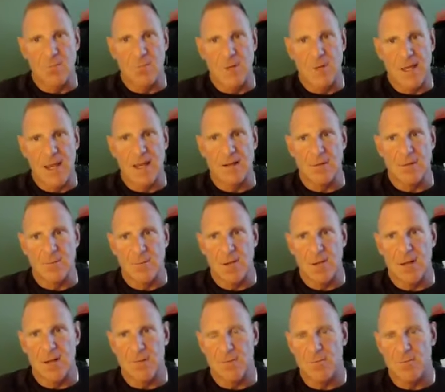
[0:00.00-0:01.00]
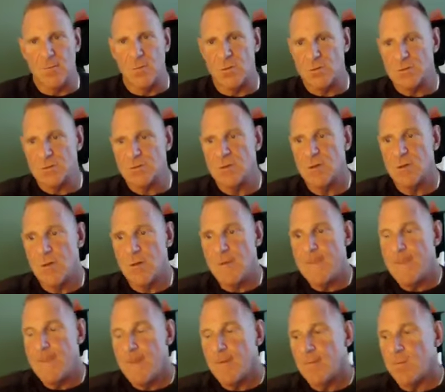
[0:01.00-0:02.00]
We had a, we had a force
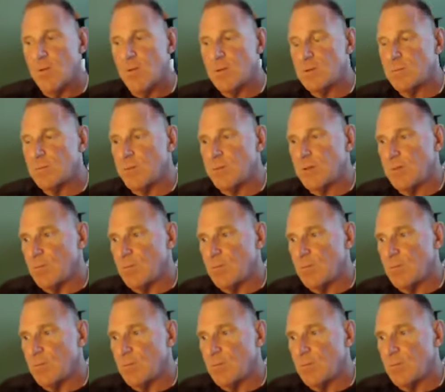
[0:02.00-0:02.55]
forcefully